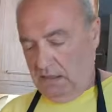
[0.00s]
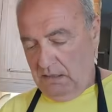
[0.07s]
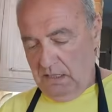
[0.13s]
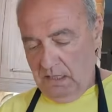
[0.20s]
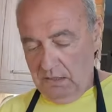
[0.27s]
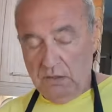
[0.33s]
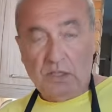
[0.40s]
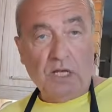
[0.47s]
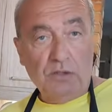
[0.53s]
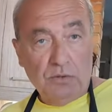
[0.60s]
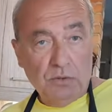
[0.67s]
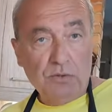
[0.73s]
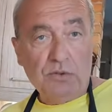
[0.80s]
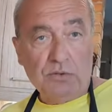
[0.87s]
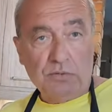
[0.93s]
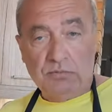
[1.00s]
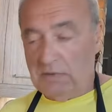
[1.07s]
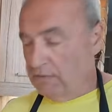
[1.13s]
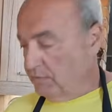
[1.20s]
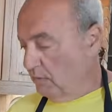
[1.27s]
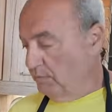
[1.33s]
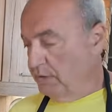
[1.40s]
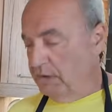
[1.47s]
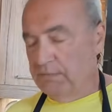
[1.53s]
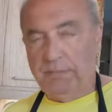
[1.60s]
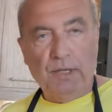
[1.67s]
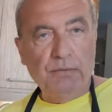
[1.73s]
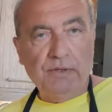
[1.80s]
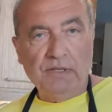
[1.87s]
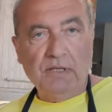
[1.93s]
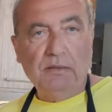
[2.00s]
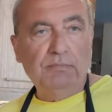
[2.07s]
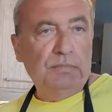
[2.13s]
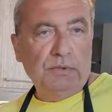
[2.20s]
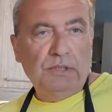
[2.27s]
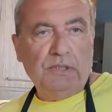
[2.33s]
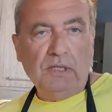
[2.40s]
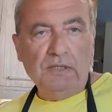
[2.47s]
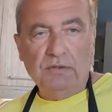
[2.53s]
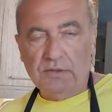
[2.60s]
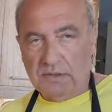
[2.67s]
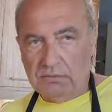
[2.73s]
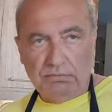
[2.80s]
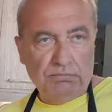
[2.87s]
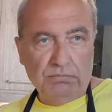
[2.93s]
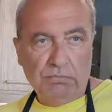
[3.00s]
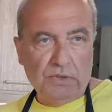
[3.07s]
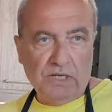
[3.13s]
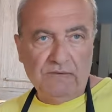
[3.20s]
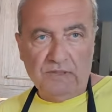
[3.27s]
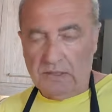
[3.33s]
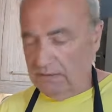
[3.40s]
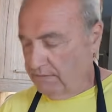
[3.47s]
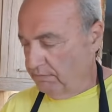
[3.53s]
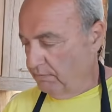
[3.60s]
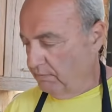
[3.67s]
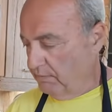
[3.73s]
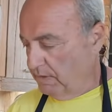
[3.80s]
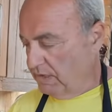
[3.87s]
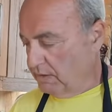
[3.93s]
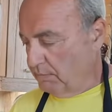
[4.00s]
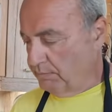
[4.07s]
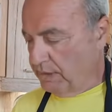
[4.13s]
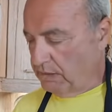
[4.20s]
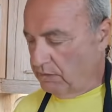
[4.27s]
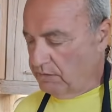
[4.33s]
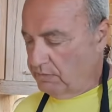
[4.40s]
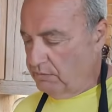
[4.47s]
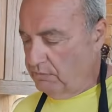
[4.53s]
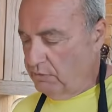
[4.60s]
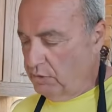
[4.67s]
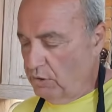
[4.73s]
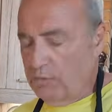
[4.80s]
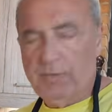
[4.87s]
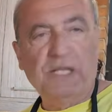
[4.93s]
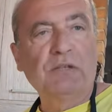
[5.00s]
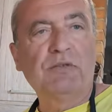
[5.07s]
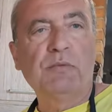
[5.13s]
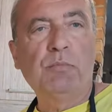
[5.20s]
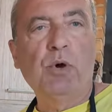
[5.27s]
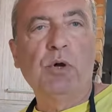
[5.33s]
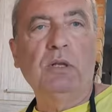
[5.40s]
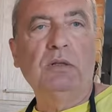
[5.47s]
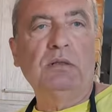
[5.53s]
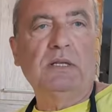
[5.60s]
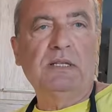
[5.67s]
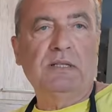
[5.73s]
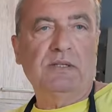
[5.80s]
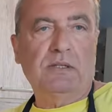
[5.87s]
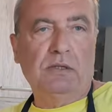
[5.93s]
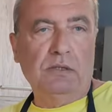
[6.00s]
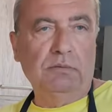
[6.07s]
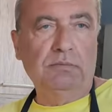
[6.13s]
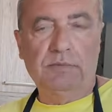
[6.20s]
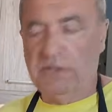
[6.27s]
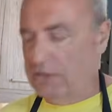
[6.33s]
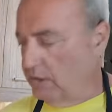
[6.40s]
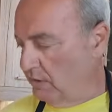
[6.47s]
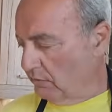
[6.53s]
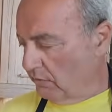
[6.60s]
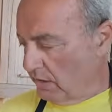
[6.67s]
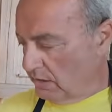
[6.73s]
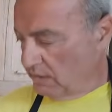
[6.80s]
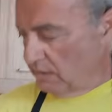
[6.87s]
Yeah, you can use, I've got a bit of both there. Okay. You can use whatever, it's because we're going to bring the boil and it's going to disintegrate.